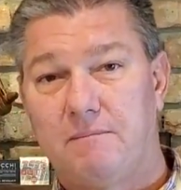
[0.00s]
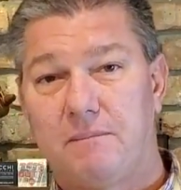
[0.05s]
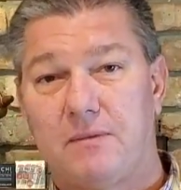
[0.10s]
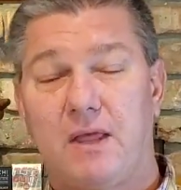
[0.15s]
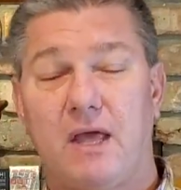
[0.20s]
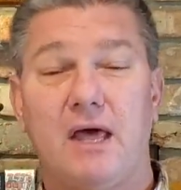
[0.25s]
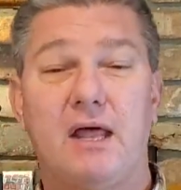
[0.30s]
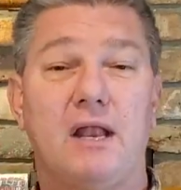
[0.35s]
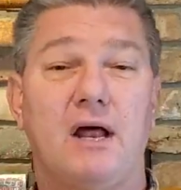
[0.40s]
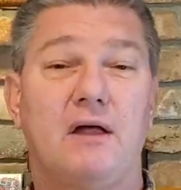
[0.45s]

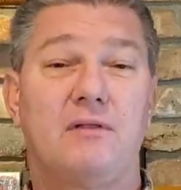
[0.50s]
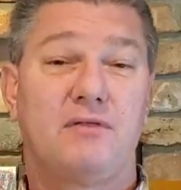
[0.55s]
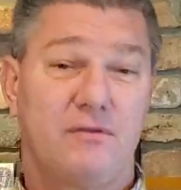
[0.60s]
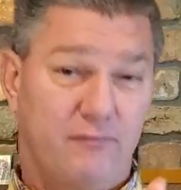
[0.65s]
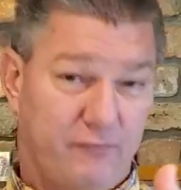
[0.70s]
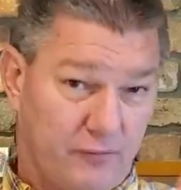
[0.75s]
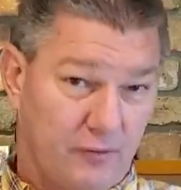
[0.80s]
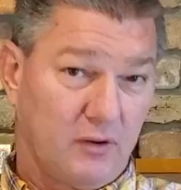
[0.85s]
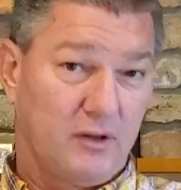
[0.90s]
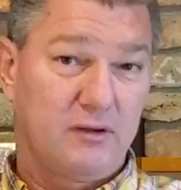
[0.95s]
and
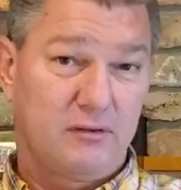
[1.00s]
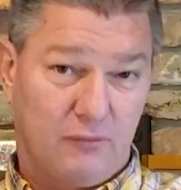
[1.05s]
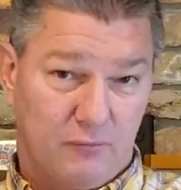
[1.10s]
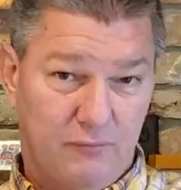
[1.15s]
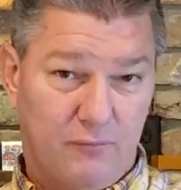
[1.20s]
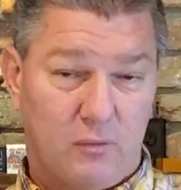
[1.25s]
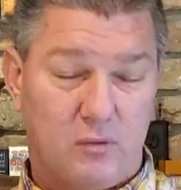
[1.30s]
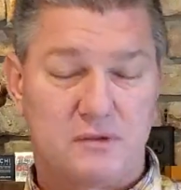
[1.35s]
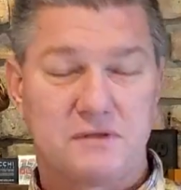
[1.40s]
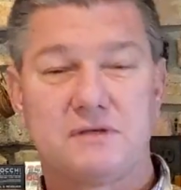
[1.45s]
for lethal
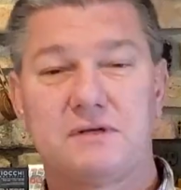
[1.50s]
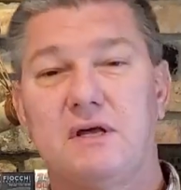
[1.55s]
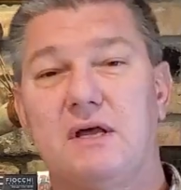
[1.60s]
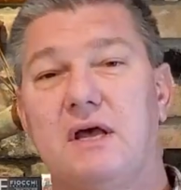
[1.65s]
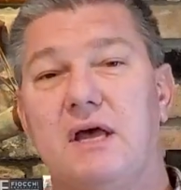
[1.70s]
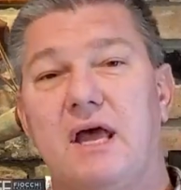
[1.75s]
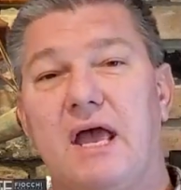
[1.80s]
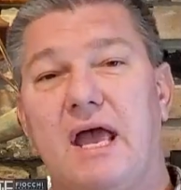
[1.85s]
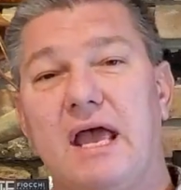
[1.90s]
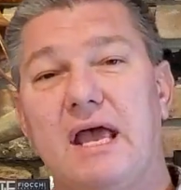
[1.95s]
force.
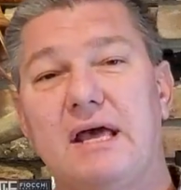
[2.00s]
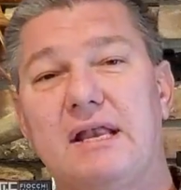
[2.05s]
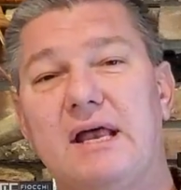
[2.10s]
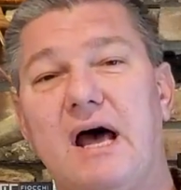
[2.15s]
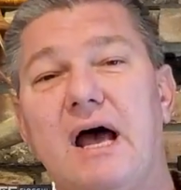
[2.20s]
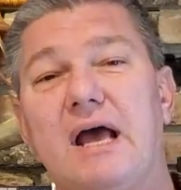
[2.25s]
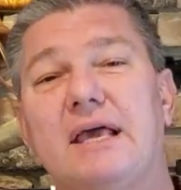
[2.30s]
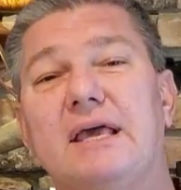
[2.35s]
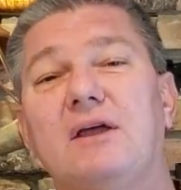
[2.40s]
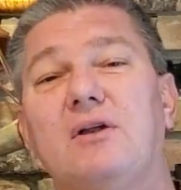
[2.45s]
And
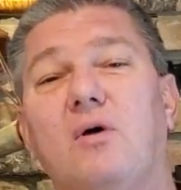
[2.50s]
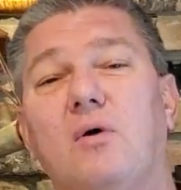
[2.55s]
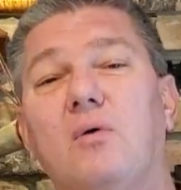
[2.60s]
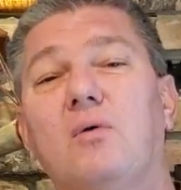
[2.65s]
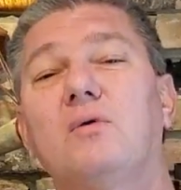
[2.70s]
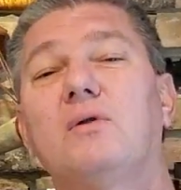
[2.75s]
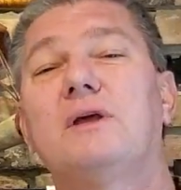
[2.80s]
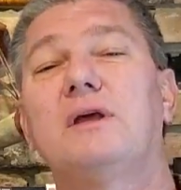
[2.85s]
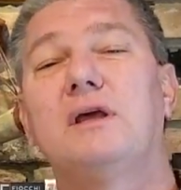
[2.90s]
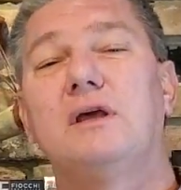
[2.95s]
I can
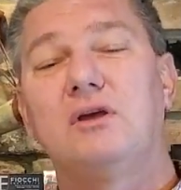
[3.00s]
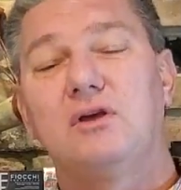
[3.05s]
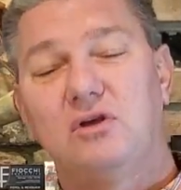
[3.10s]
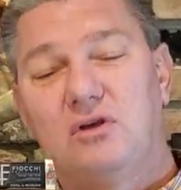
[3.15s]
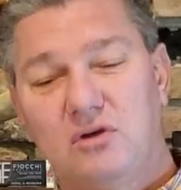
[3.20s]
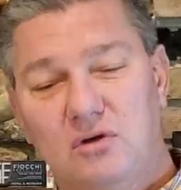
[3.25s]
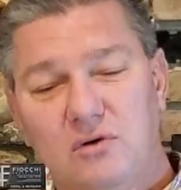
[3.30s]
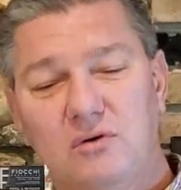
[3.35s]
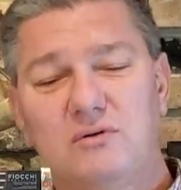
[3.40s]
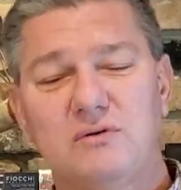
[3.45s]
only
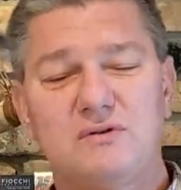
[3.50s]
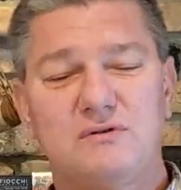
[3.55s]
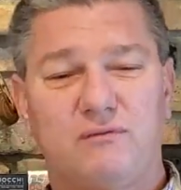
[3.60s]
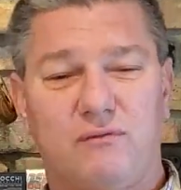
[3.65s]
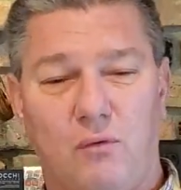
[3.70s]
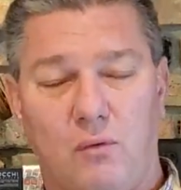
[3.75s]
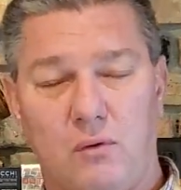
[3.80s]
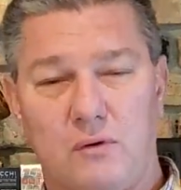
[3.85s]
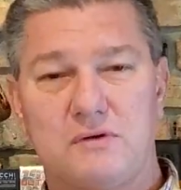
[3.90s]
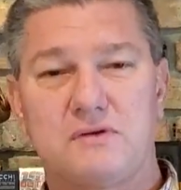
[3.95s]
use
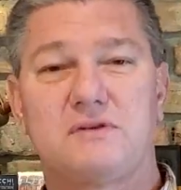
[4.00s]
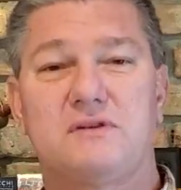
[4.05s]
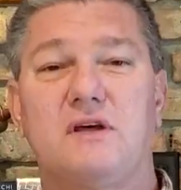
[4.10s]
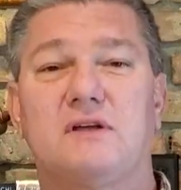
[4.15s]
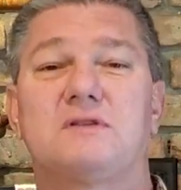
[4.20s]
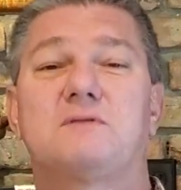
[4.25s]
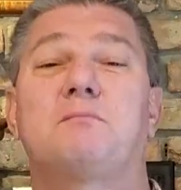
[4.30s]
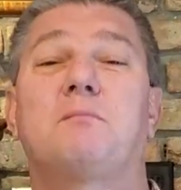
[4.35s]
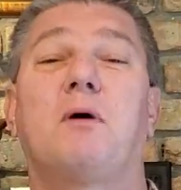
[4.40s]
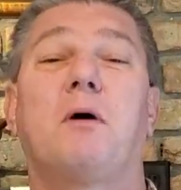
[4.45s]
force
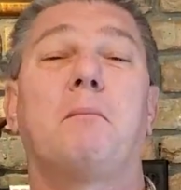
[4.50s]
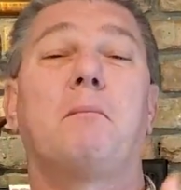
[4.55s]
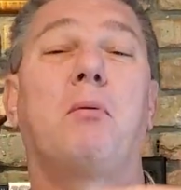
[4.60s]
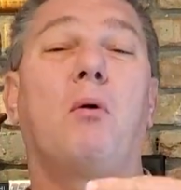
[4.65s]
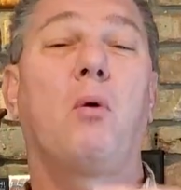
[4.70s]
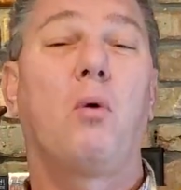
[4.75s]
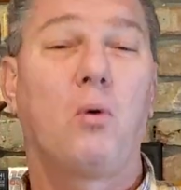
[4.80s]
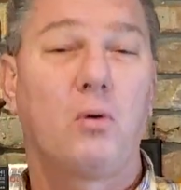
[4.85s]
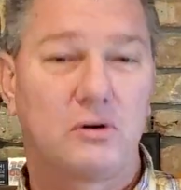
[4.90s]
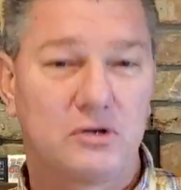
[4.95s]
that's
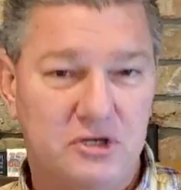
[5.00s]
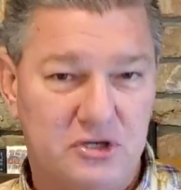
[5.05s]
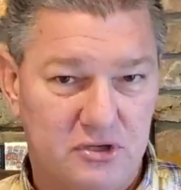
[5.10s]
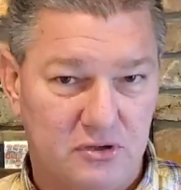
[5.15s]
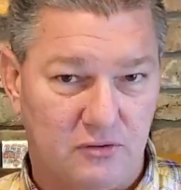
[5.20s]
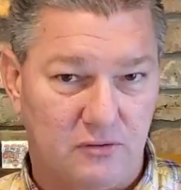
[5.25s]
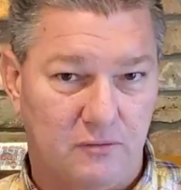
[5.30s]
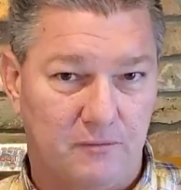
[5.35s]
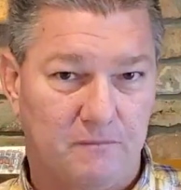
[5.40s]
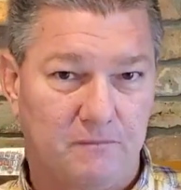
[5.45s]

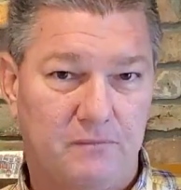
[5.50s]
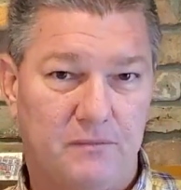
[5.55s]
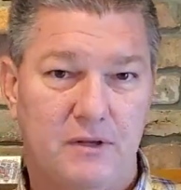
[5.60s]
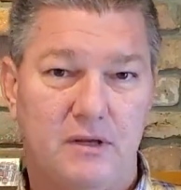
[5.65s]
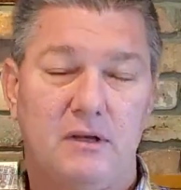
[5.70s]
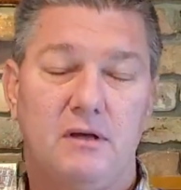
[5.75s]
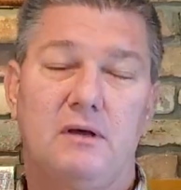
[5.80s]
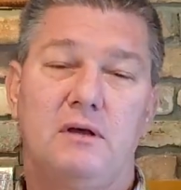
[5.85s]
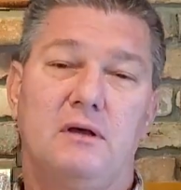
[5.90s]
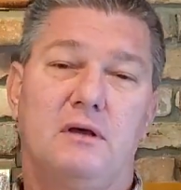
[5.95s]
proportional.
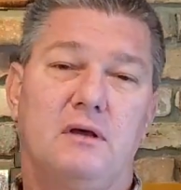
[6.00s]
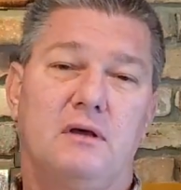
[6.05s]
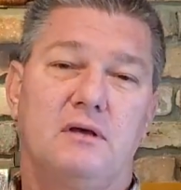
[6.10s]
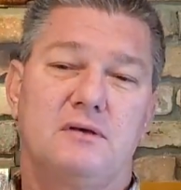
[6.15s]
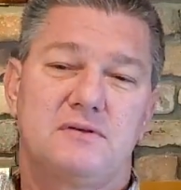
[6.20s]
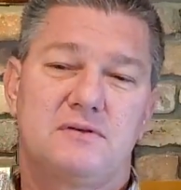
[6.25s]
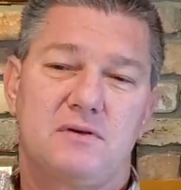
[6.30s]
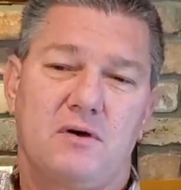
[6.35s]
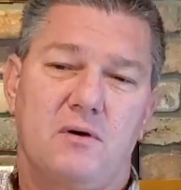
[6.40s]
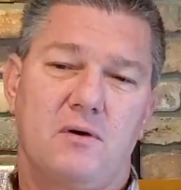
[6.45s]

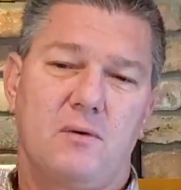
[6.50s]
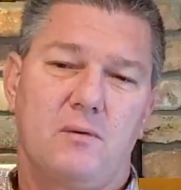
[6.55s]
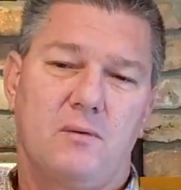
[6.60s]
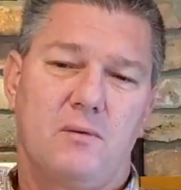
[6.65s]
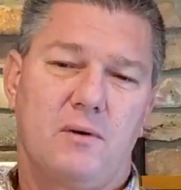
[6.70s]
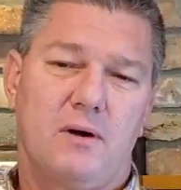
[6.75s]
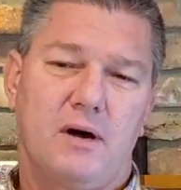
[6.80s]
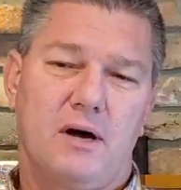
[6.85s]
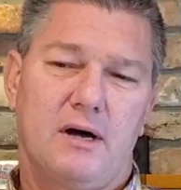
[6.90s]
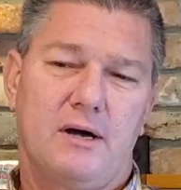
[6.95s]

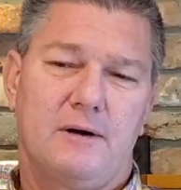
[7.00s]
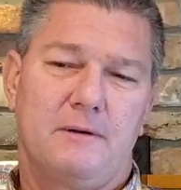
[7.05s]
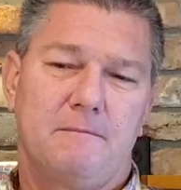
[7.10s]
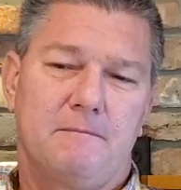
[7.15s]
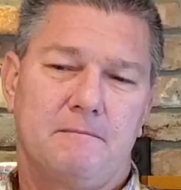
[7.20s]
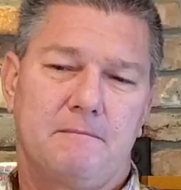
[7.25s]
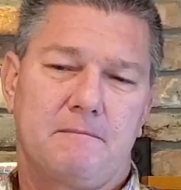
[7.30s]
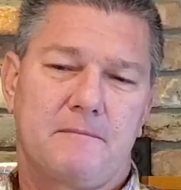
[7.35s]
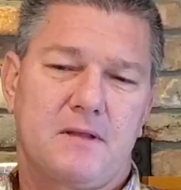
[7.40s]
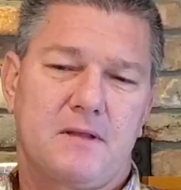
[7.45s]
So